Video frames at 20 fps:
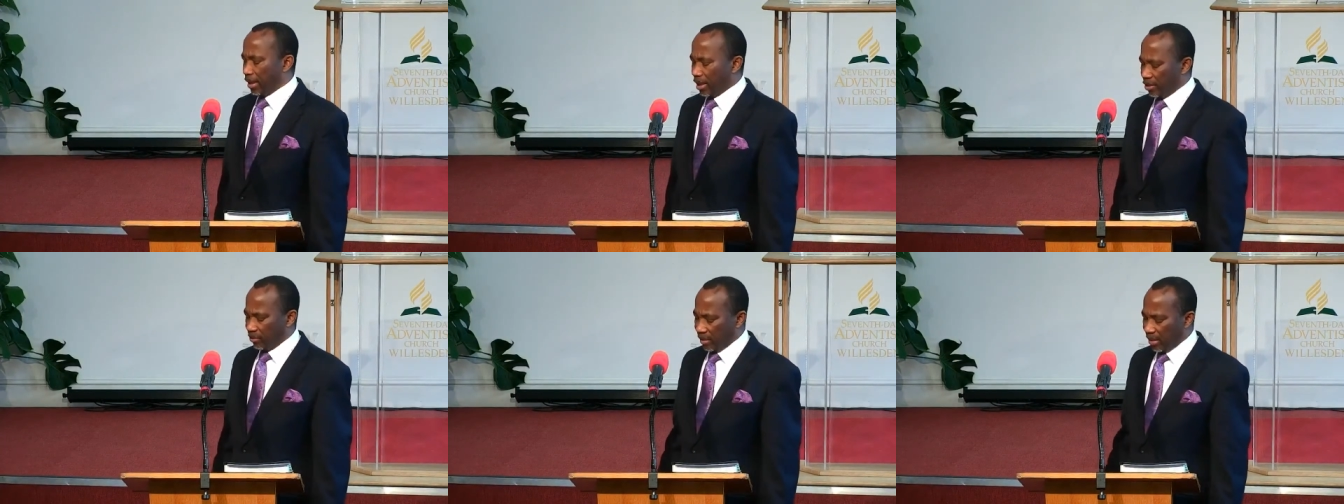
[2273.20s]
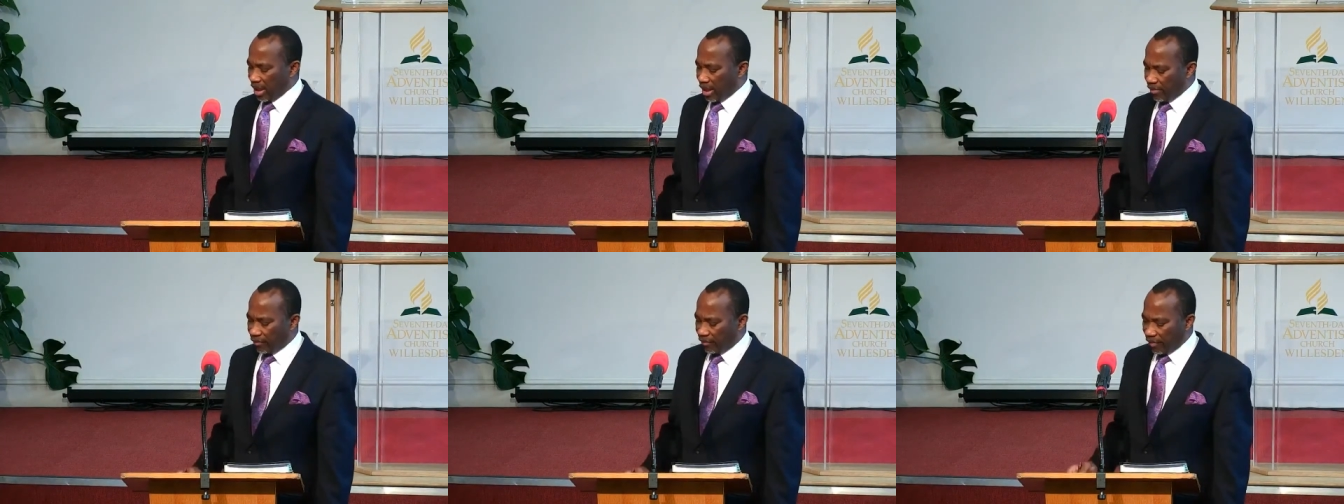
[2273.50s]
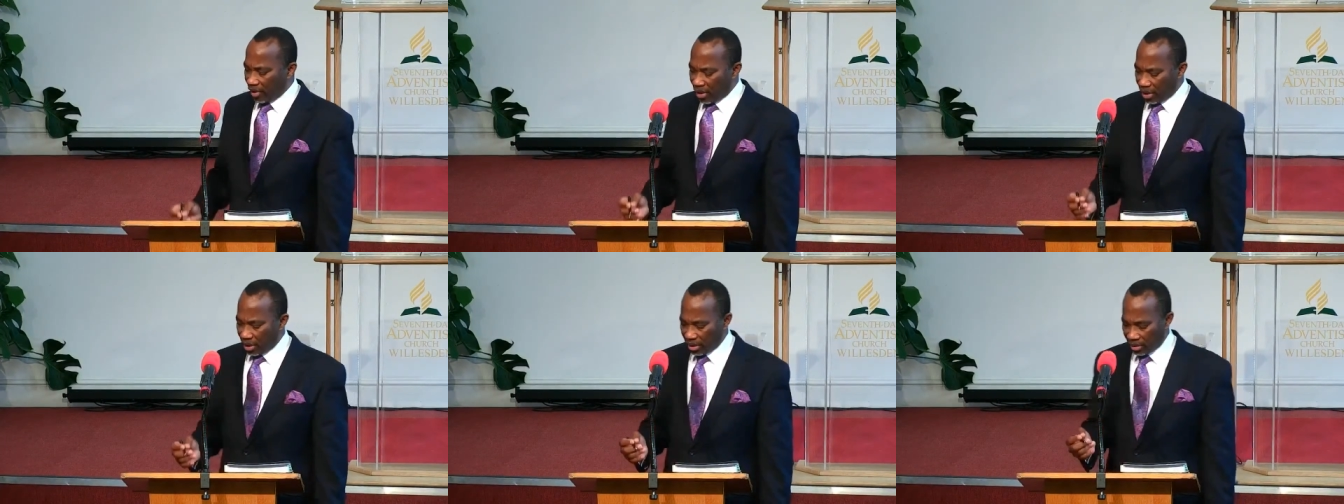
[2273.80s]
And
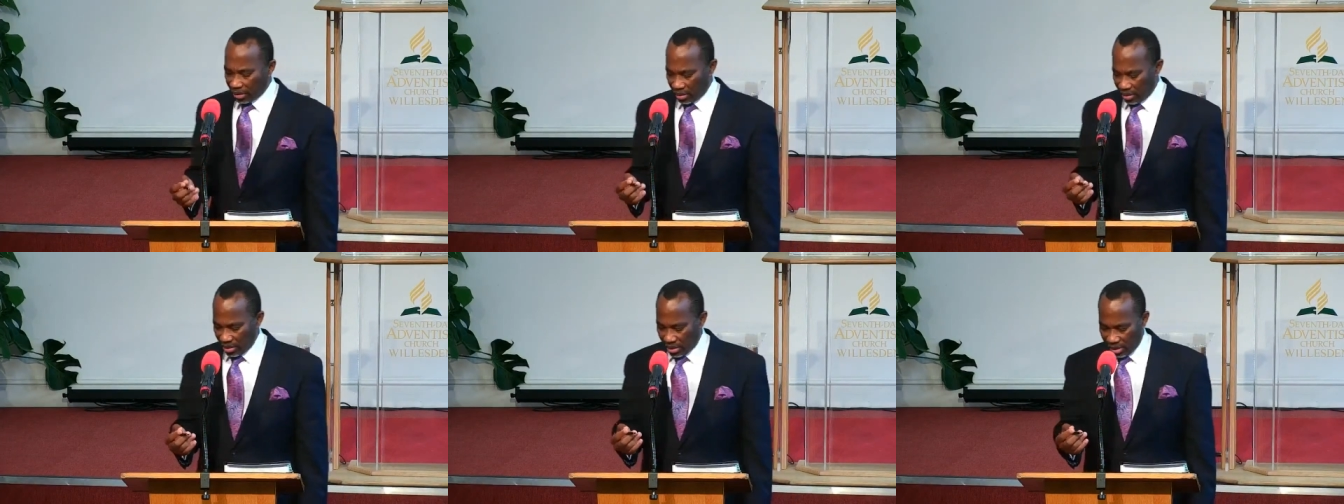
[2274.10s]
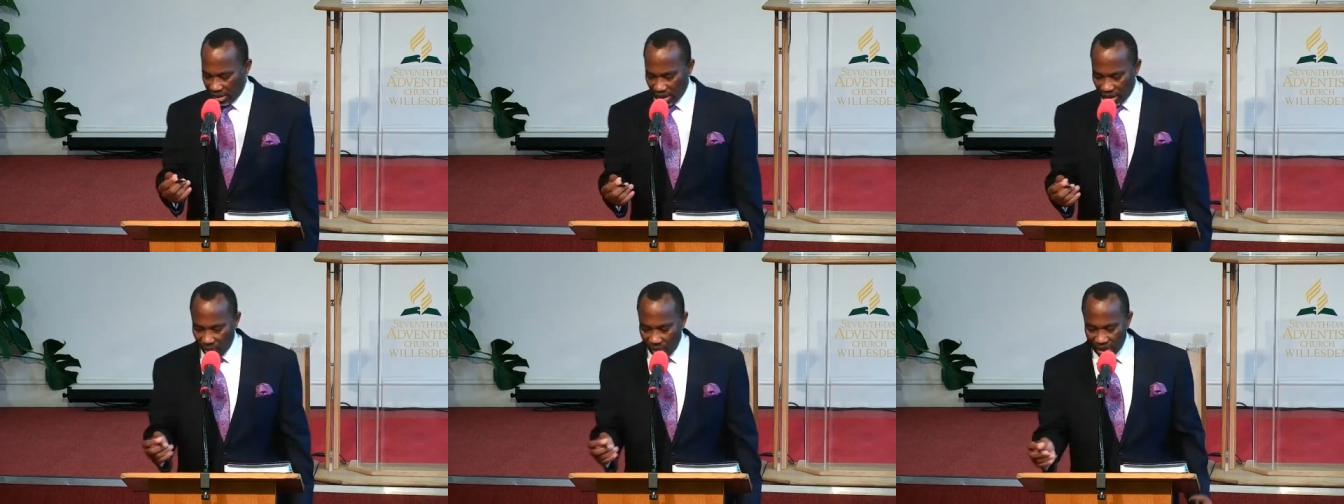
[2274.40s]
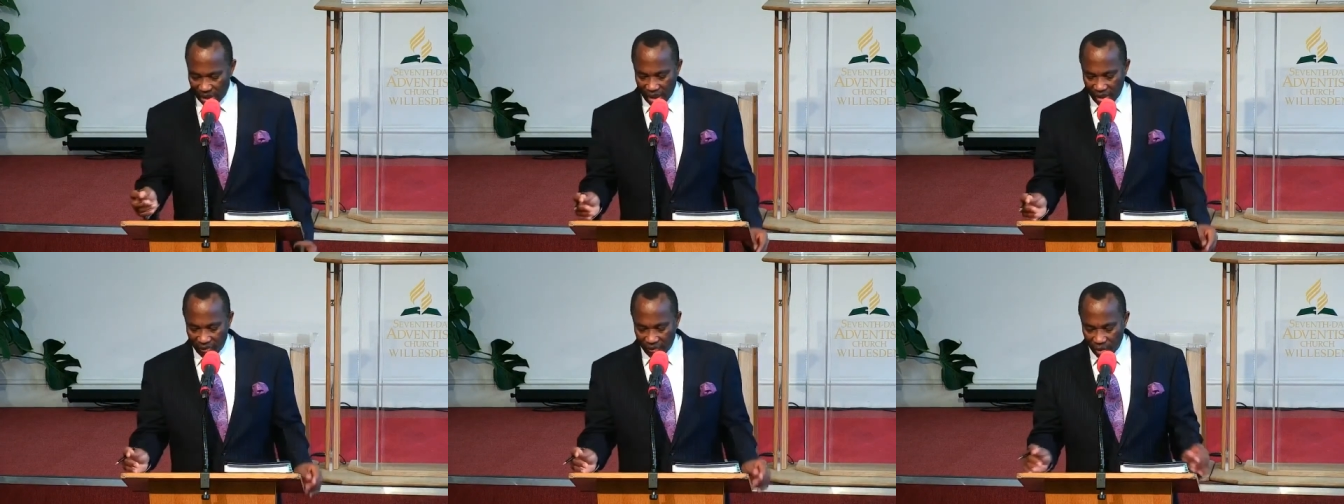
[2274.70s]

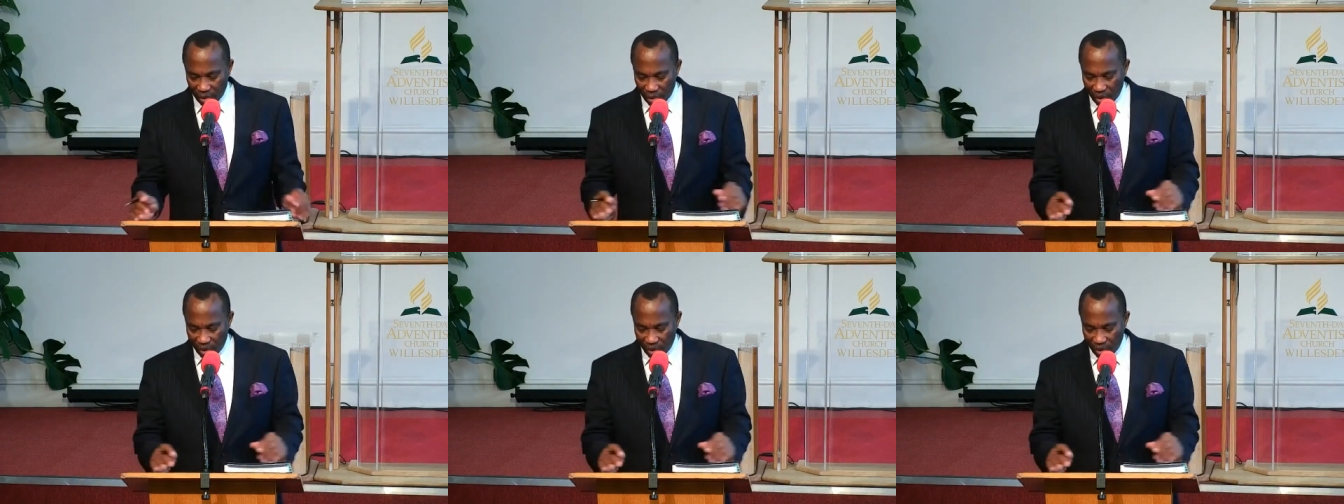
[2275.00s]
whenever